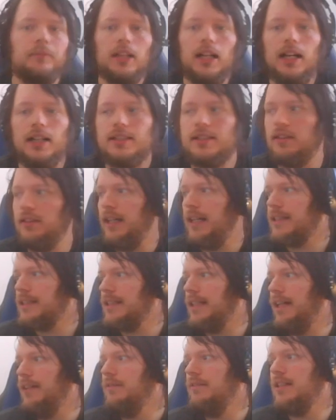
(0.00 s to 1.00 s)
Until next
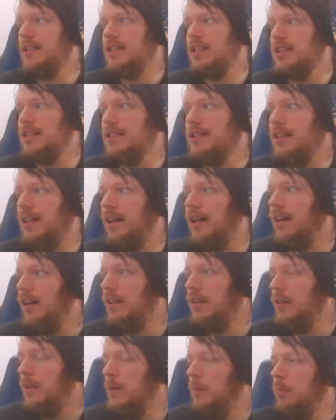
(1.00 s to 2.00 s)
time, this is
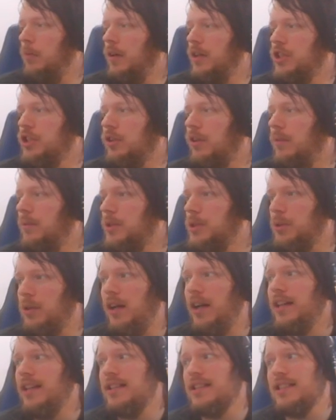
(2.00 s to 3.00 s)
your boy Sean
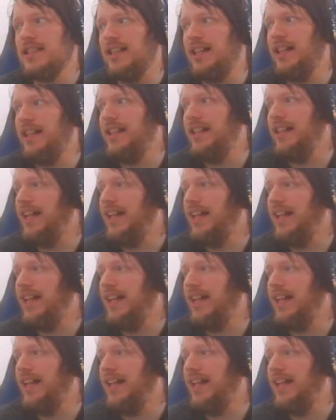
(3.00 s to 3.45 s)
Matrai, signing